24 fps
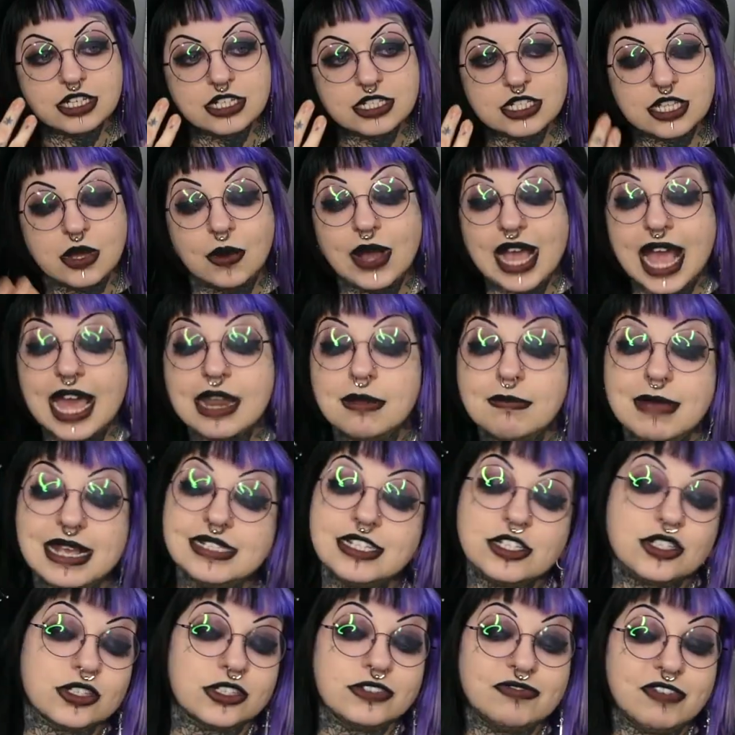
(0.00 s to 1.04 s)
So I had a
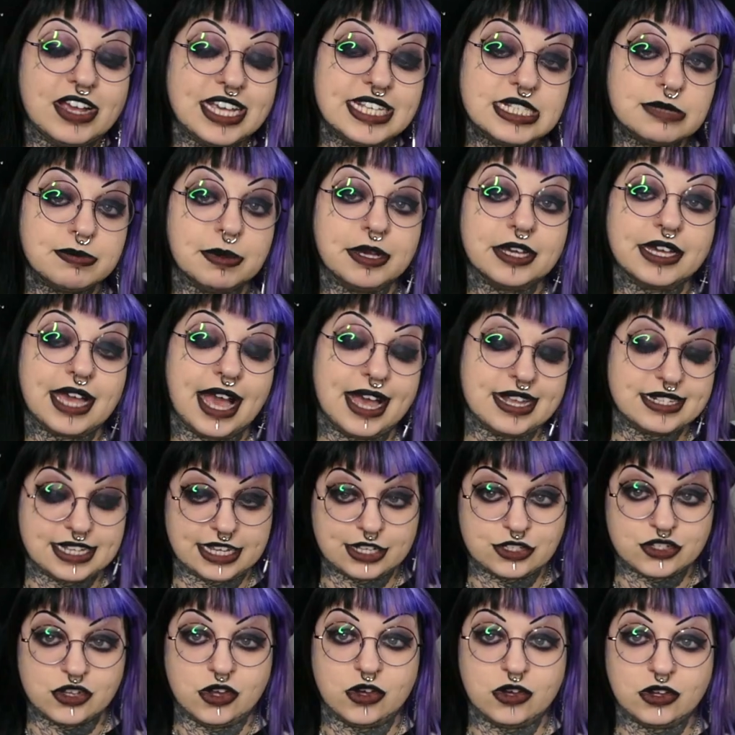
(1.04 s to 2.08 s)
message on Facebook and
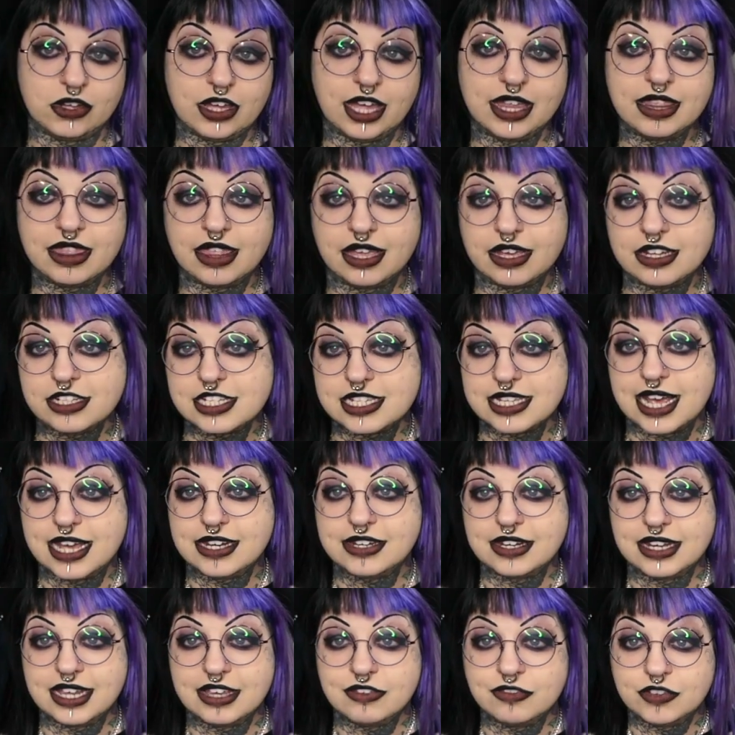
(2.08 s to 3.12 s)
TikTok that
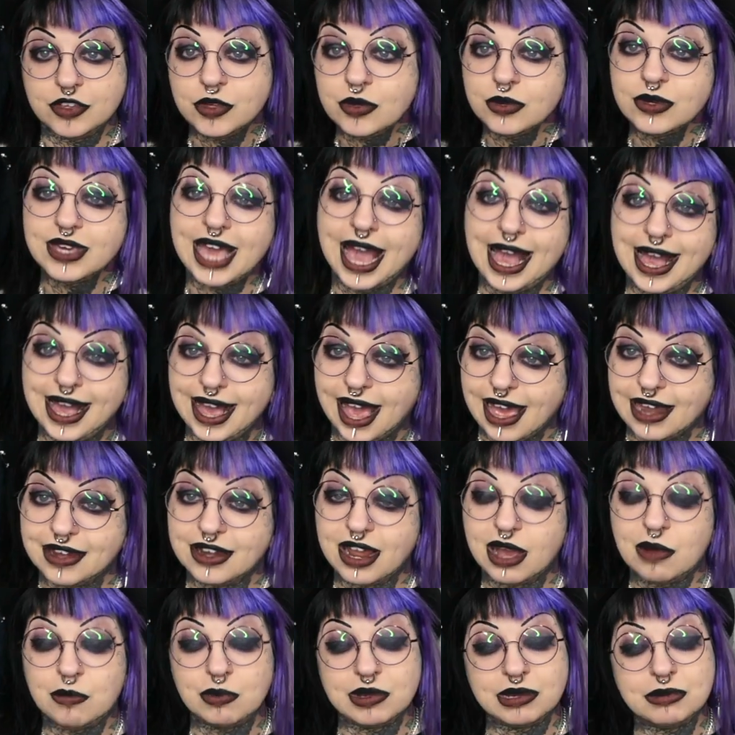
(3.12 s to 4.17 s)
said, if you
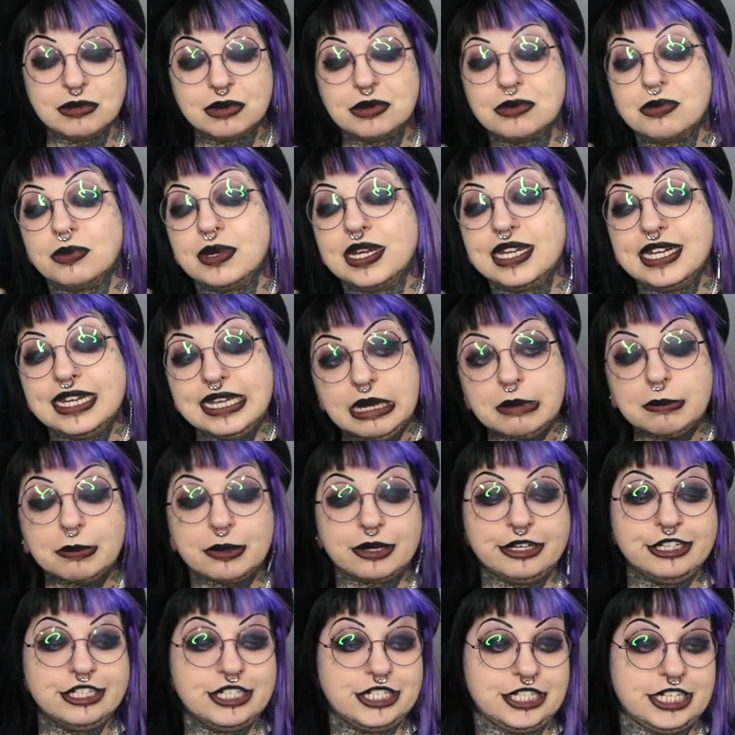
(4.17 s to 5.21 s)
can, we would really
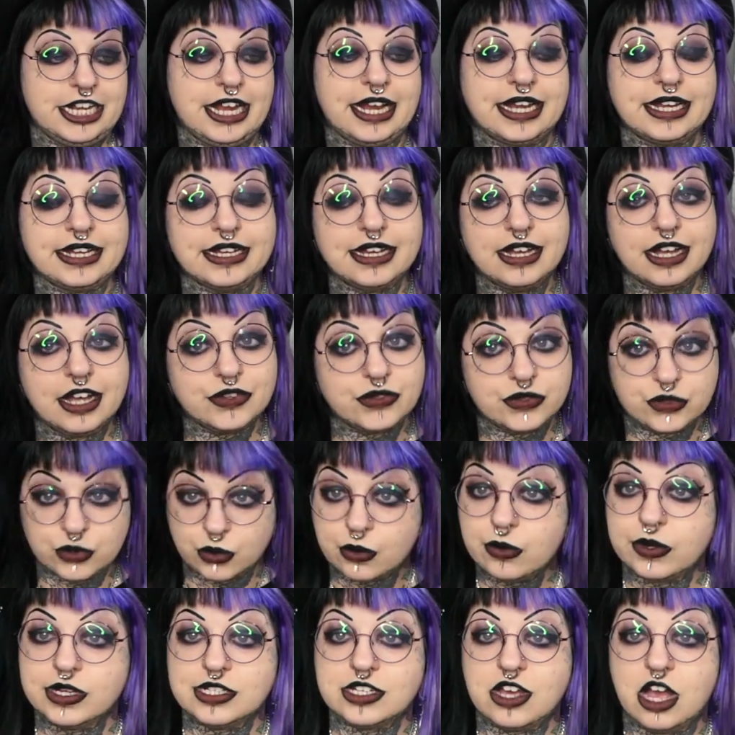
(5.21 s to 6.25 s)
appreciate a
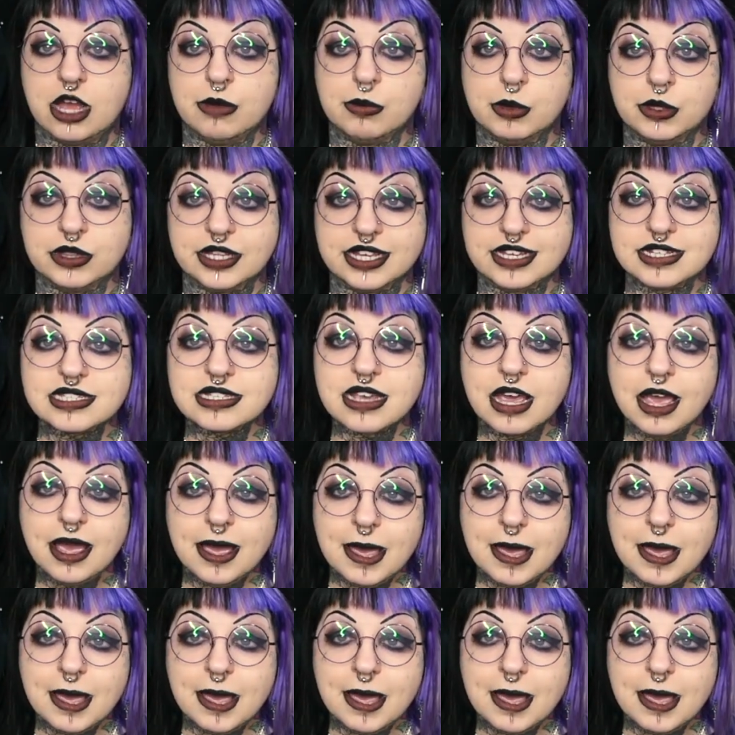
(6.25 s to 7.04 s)
story time on this.